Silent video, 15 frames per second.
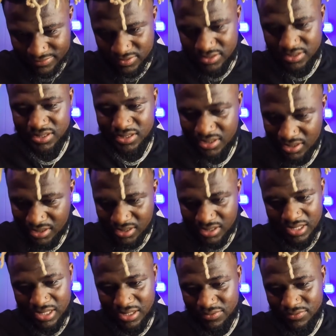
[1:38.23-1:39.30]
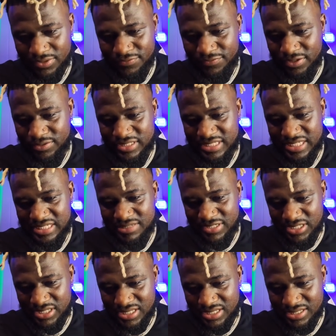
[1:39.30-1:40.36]
I don't really fuck with sesame
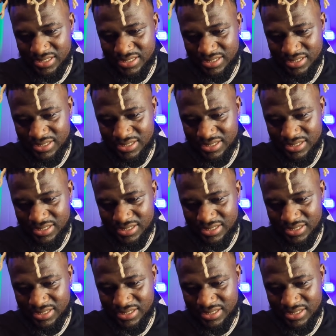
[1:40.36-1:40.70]
seeds.